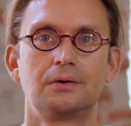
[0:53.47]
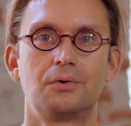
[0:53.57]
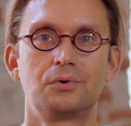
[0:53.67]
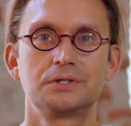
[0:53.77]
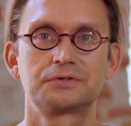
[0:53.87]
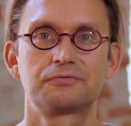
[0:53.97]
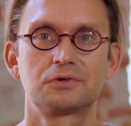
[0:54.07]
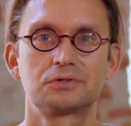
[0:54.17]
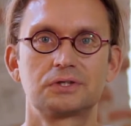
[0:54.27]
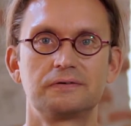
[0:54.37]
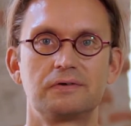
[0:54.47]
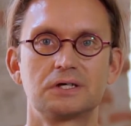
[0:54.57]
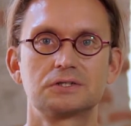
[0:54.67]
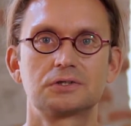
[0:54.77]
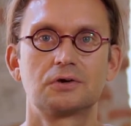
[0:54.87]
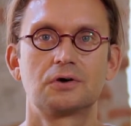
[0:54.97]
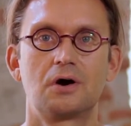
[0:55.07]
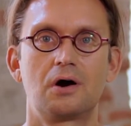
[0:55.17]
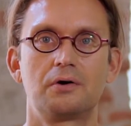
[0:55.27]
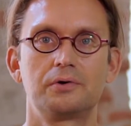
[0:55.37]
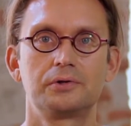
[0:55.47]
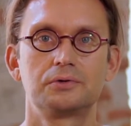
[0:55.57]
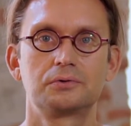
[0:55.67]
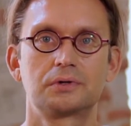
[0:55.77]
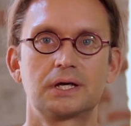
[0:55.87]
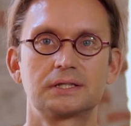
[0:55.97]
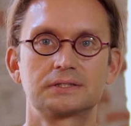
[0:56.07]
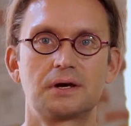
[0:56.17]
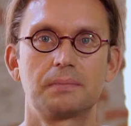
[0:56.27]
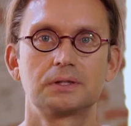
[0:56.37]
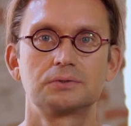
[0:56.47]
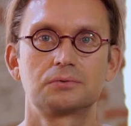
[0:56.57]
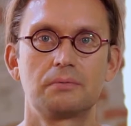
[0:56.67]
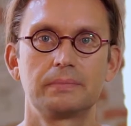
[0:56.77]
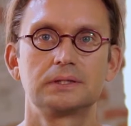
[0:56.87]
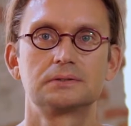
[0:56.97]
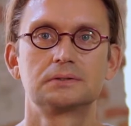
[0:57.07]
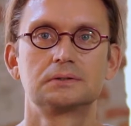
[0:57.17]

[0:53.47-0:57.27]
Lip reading: who is the first investor? How do you get someone to commit?